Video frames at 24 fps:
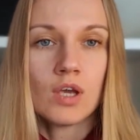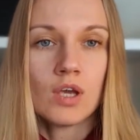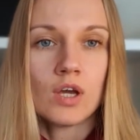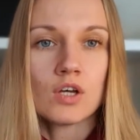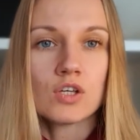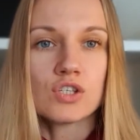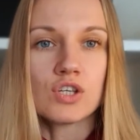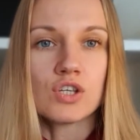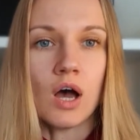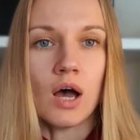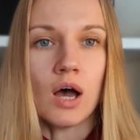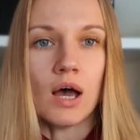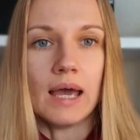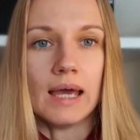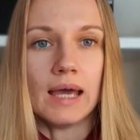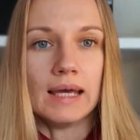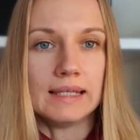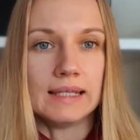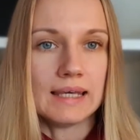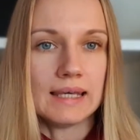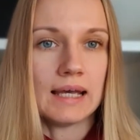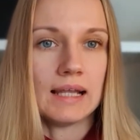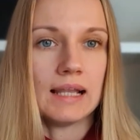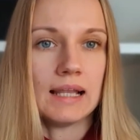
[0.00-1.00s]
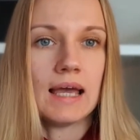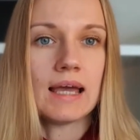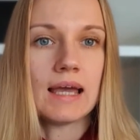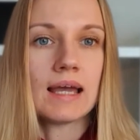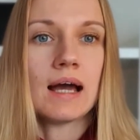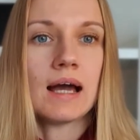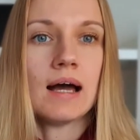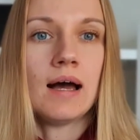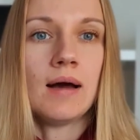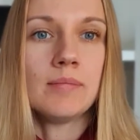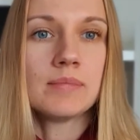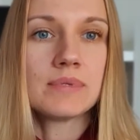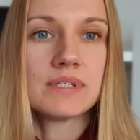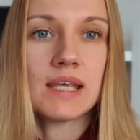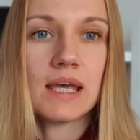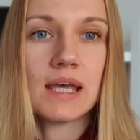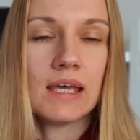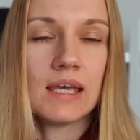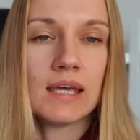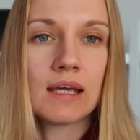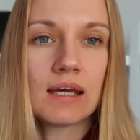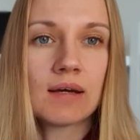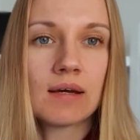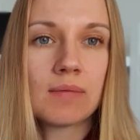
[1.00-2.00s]
So, and again, like I'm
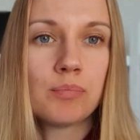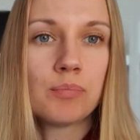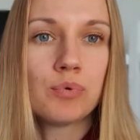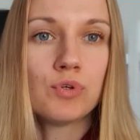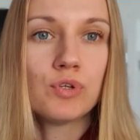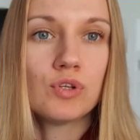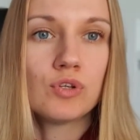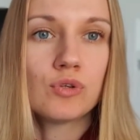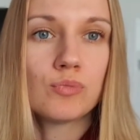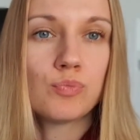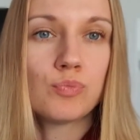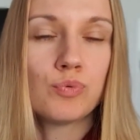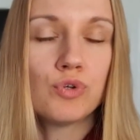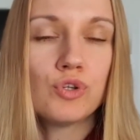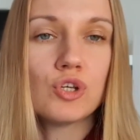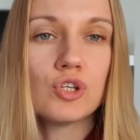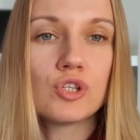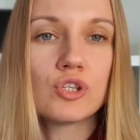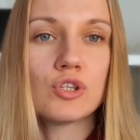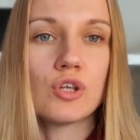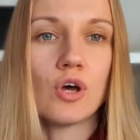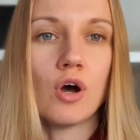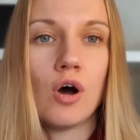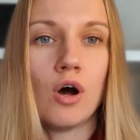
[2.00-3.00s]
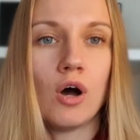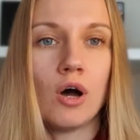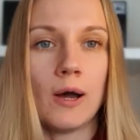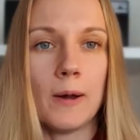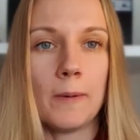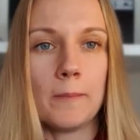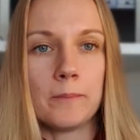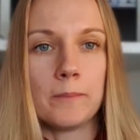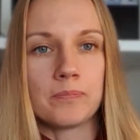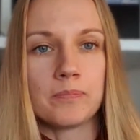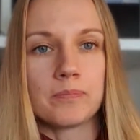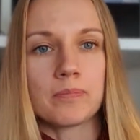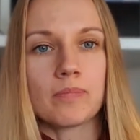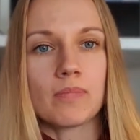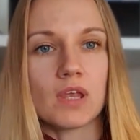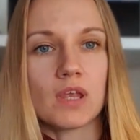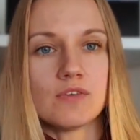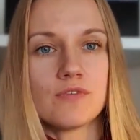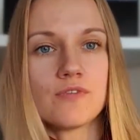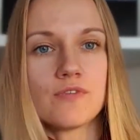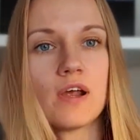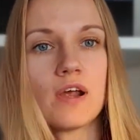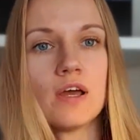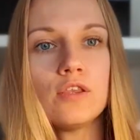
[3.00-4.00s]
saying, put it in
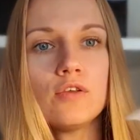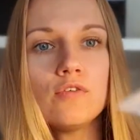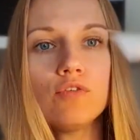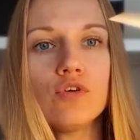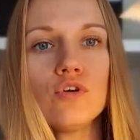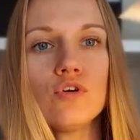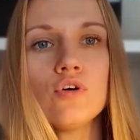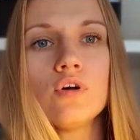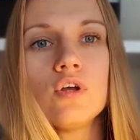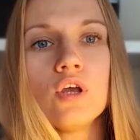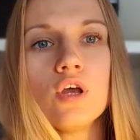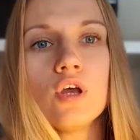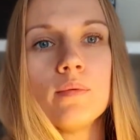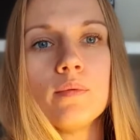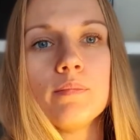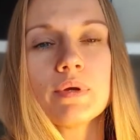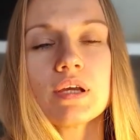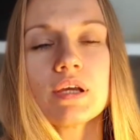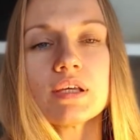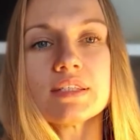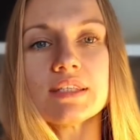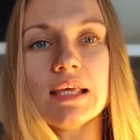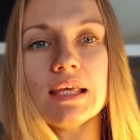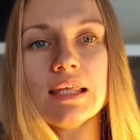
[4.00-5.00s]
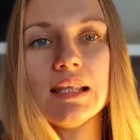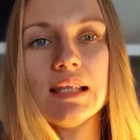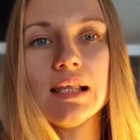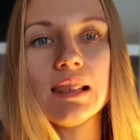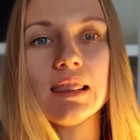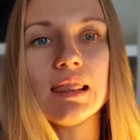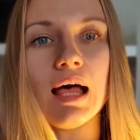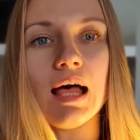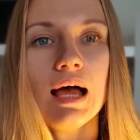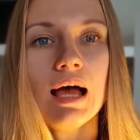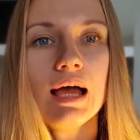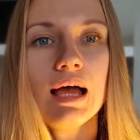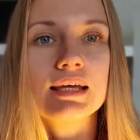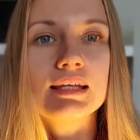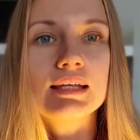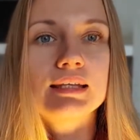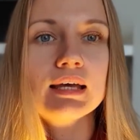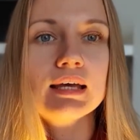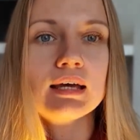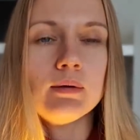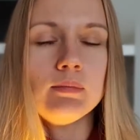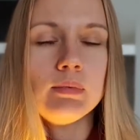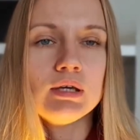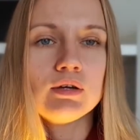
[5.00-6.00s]
front of you, because then the light
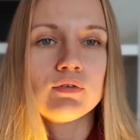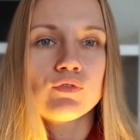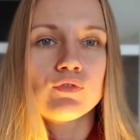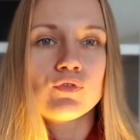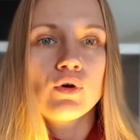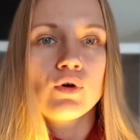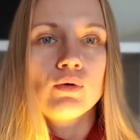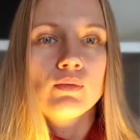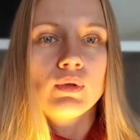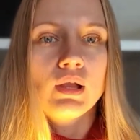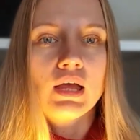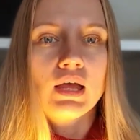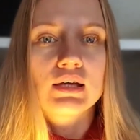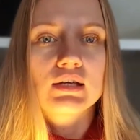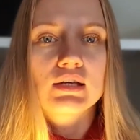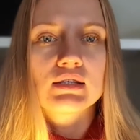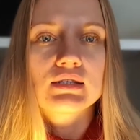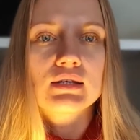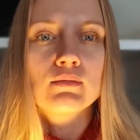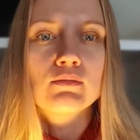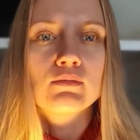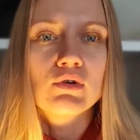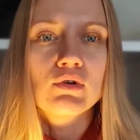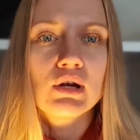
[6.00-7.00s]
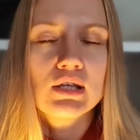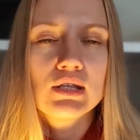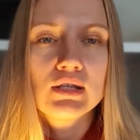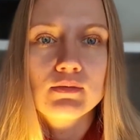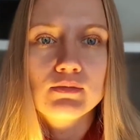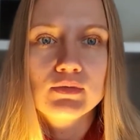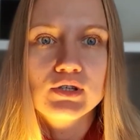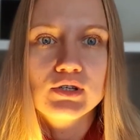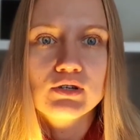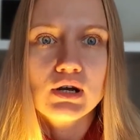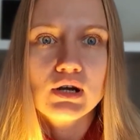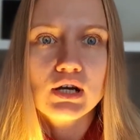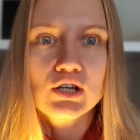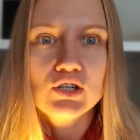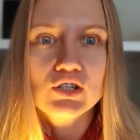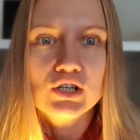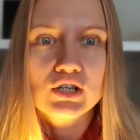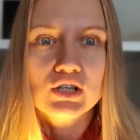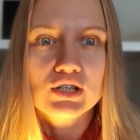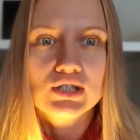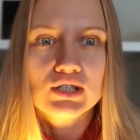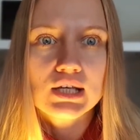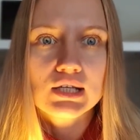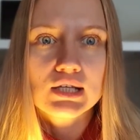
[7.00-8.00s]
coming from like some random
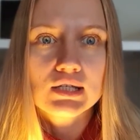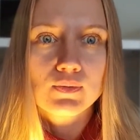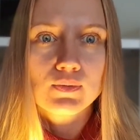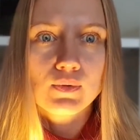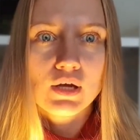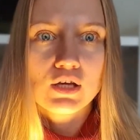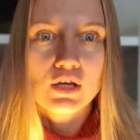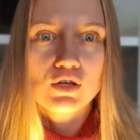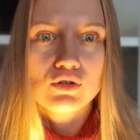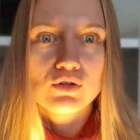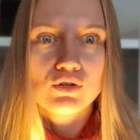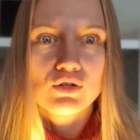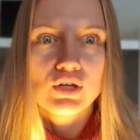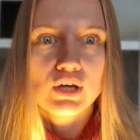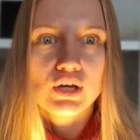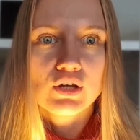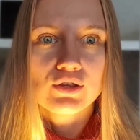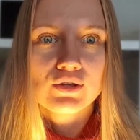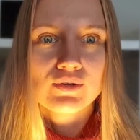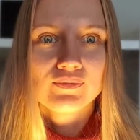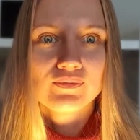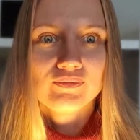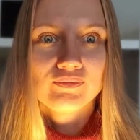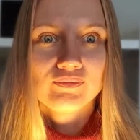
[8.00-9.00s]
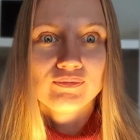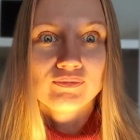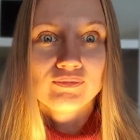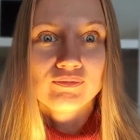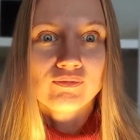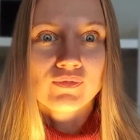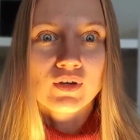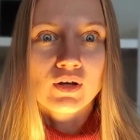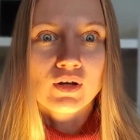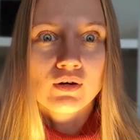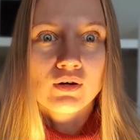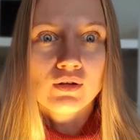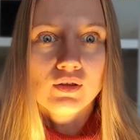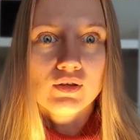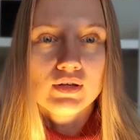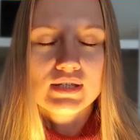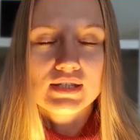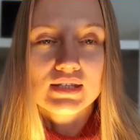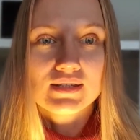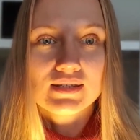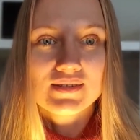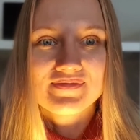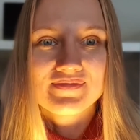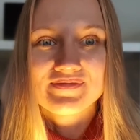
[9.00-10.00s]
directions, that's where you get all
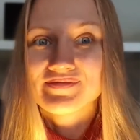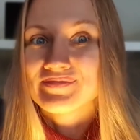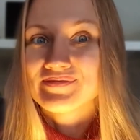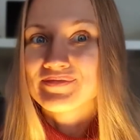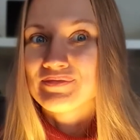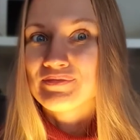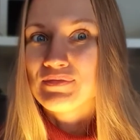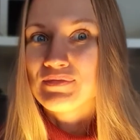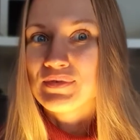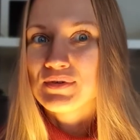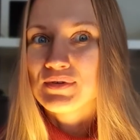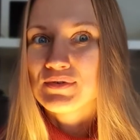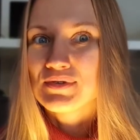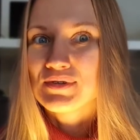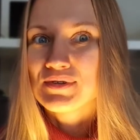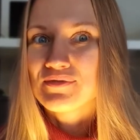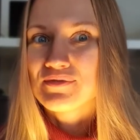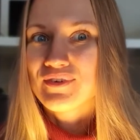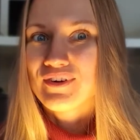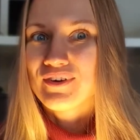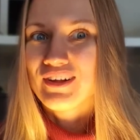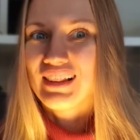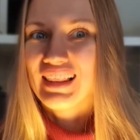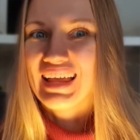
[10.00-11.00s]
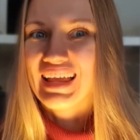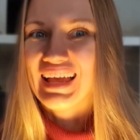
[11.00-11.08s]
this beautiful